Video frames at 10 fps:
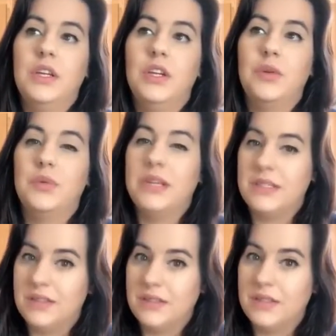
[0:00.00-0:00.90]
your
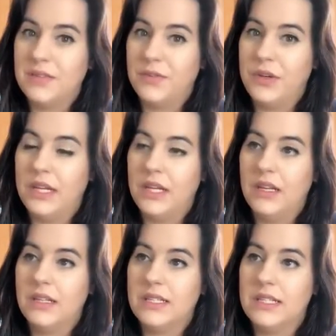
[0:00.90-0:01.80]
reasons for
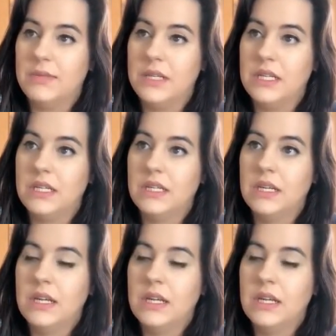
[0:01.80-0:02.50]
needing CBD.